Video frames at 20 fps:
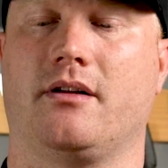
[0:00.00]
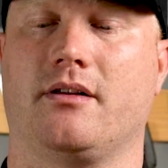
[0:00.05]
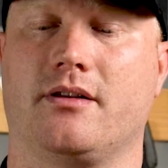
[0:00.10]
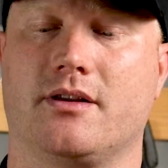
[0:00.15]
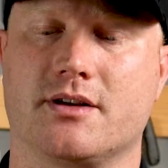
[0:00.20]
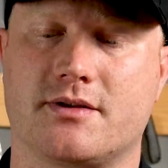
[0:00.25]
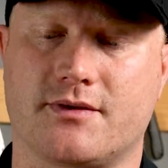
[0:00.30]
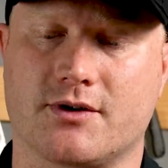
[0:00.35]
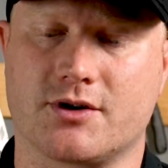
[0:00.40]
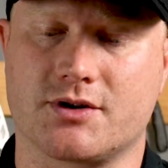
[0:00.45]

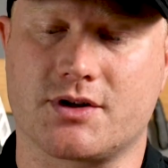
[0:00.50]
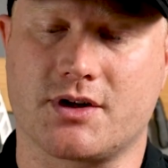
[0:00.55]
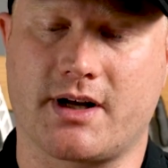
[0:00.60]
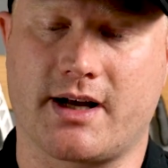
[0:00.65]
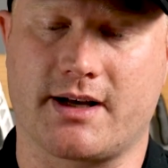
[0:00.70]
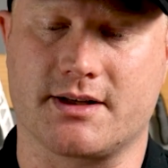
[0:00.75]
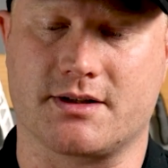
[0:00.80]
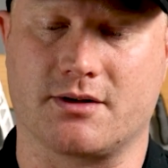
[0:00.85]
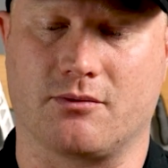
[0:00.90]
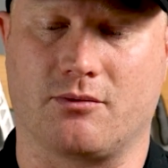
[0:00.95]
This version
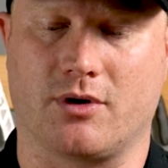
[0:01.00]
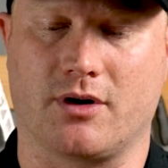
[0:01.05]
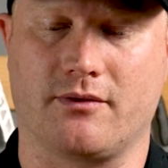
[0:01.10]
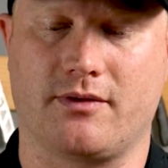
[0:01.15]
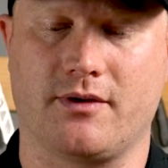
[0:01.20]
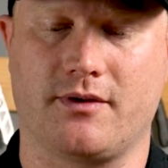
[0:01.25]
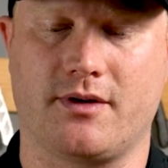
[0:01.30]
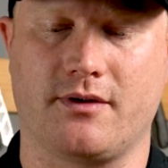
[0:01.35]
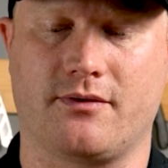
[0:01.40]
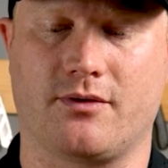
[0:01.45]
has the
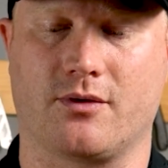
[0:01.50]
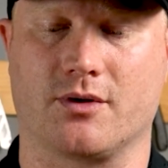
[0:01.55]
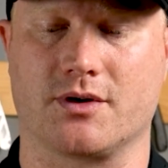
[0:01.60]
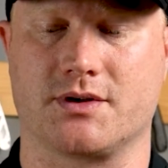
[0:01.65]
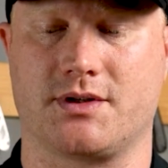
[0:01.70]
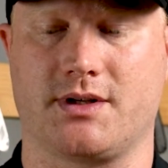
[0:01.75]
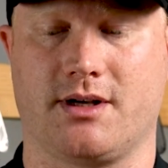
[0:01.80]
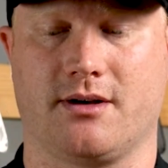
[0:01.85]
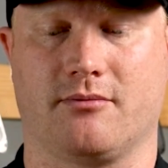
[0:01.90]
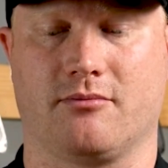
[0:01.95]
154
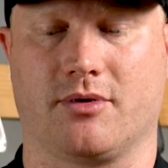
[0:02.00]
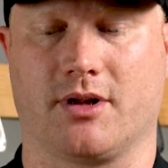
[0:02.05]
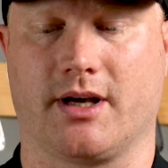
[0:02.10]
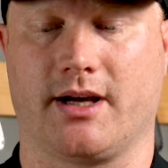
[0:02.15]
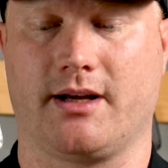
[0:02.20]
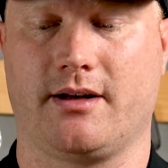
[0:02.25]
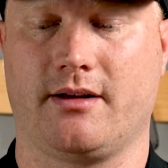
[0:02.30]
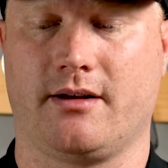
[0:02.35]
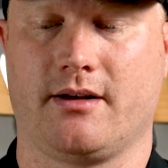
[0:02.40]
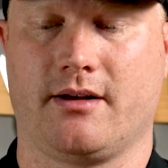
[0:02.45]
cm
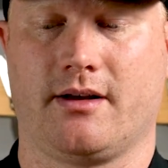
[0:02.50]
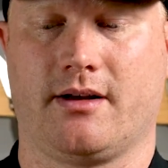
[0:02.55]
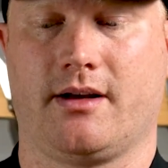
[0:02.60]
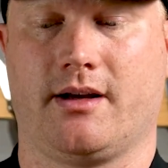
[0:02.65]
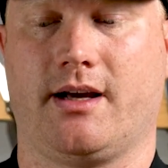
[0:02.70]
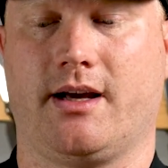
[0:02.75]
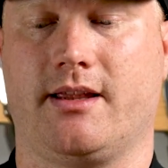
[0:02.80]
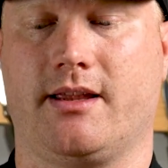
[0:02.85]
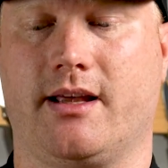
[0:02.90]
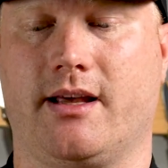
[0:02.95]
blade
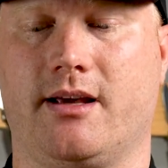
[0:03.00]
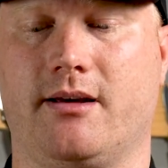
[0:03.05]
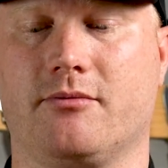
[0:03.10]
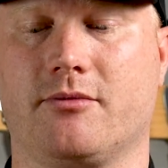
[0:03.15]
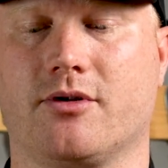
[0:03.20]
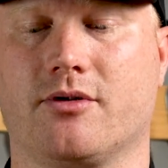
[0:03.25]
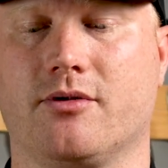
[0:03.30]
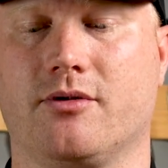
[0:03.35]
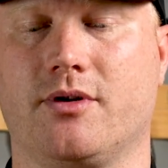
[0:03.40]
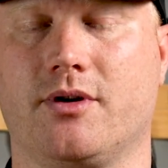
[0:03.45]
and the
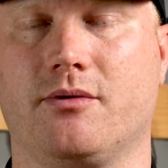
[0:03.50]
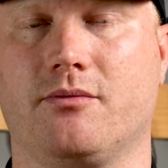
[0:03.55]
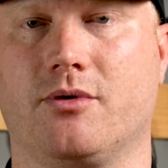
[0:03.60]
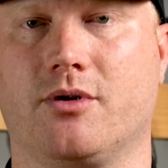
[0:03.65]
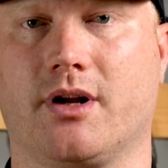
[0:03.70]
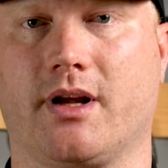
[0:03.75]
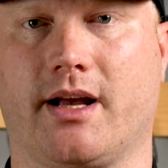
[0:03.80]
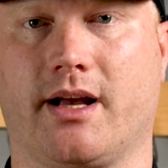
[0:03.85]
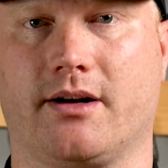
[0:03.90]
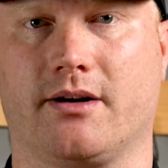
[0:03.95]
Mkuruti
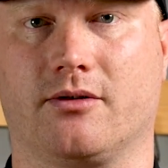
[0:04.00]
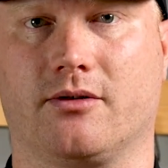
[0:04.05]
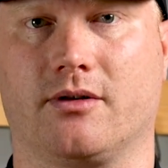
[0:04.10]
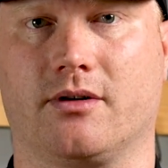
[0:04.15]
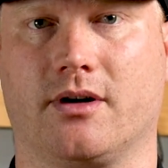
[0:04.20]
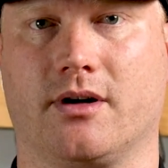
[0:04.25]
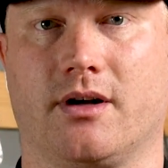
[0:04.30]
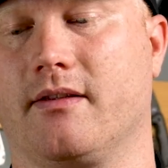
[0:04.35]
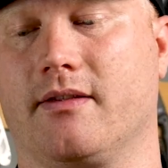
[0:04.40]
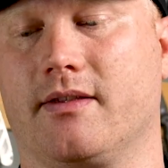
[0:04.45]
wood
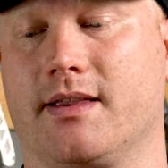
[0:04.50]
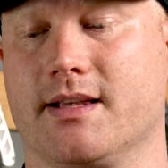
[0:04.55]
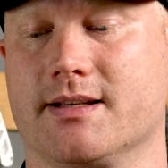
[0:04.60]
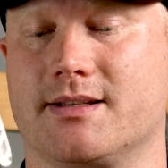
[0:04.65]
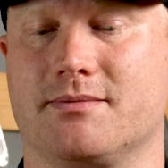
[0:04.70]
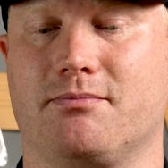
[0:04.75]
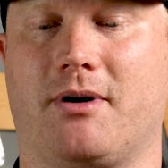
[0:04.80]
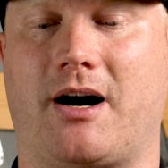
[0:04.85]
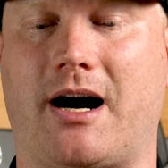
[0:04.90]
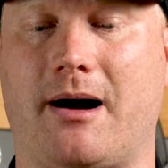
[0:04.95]
handle.
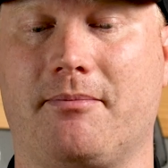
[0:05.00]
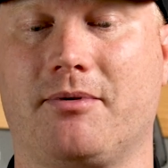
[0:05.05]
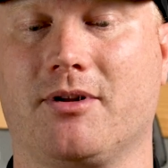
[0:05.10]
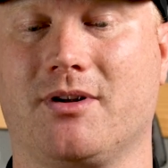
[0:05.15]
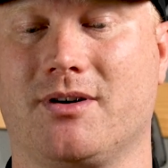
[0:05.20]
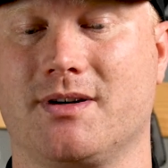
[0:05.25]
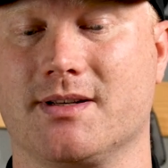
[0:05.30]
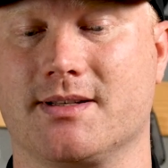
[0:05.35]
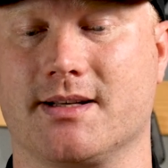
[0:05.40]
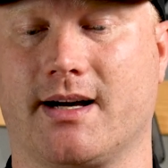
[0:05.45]
This popular
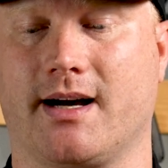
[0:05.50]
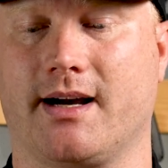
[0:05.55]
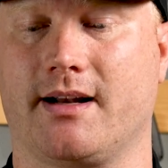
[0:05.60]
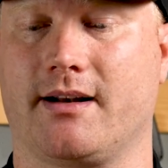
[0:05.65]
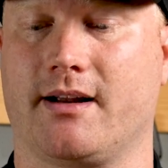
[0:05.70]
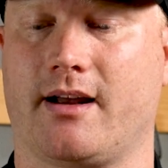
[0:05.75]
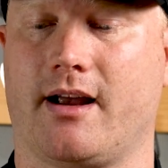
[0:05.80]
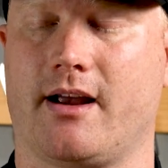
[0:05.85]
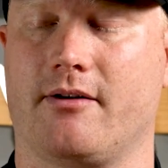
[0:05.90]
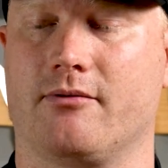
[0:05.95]

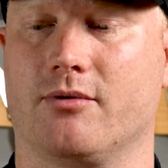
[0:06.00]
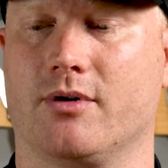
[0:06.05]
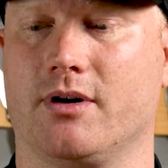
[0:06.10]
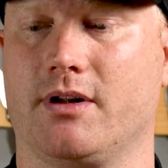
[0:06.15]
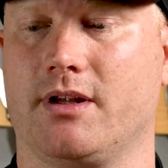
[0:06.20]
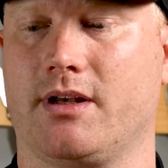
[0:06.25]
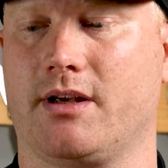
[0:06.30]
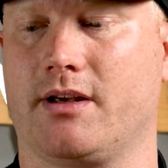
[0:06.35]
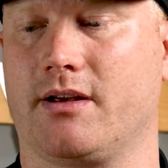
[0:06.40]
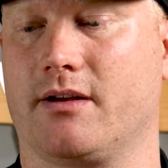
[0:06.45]
design, a
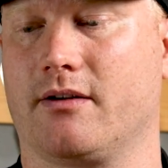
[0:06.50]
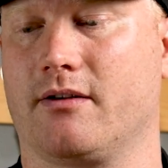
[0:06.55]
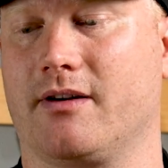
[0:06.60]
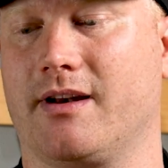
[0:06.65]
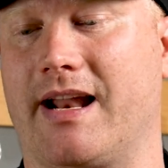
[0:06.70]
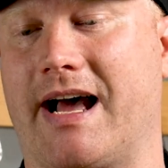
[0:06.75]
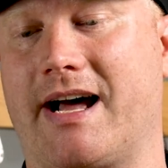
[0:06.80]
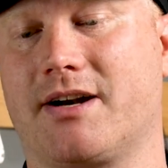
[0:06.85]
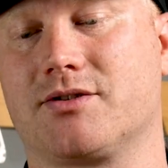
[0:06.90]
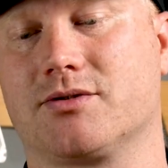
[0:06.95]
really
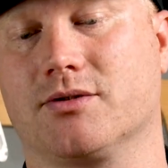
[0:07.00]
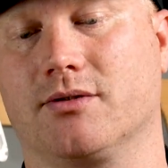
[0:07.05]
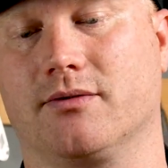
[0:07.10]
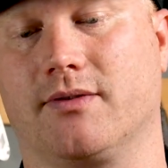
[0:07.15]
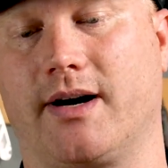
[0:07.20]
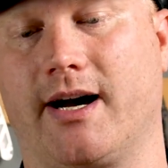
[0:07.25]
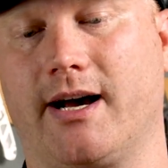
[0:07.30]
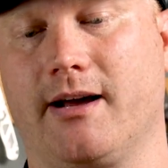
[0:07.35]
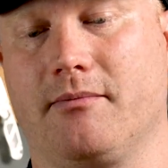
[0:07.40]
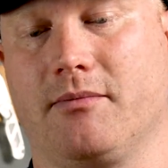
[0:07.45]
natural
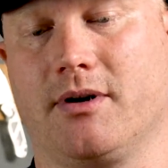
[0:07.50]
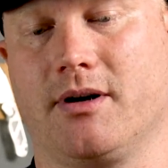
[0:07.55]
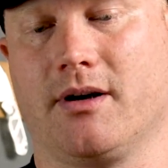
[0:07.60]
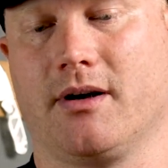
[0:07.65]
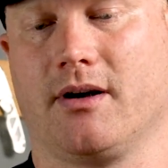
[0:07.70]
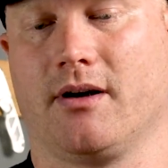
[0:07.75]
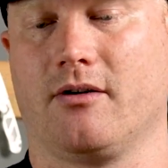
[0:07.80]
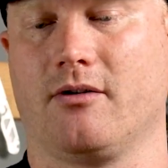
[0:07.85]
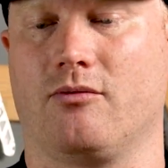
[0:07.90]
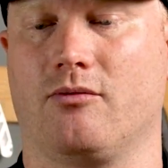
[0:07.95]
vibe
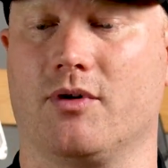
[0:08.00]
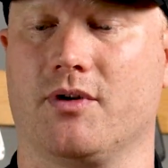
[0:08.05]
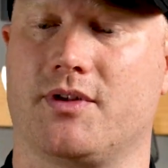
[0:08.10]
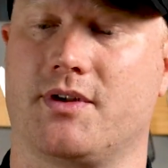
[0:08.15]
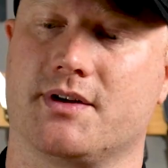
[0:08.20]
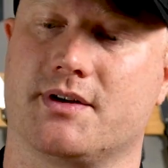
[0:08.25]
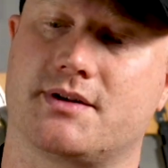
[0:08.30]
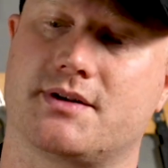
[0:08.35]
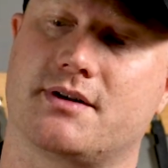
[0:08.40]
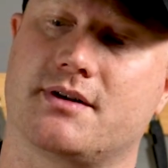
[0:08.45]
with
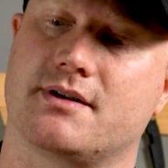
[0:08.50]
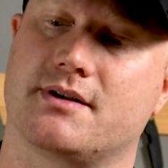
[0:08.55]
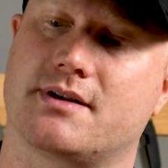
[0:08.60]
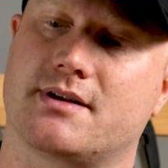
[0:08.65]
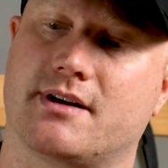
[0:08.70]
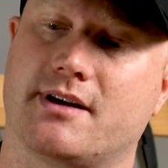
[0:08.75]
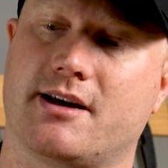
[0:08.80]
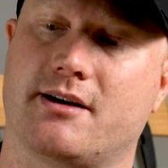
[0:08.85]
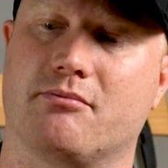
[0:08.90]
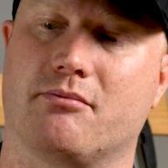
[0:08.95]
this
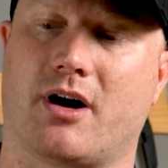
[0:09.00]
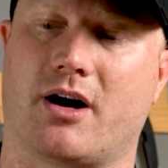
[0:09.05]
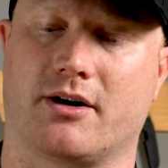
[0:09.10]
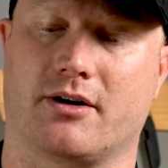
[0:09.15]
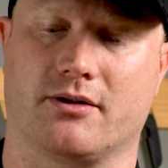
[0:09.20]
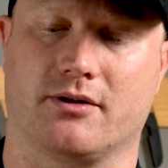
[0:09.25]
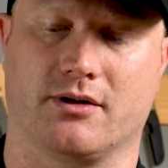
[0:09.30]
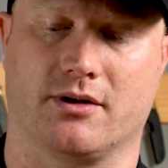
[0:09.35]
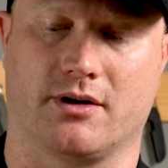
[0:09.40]
sleek modern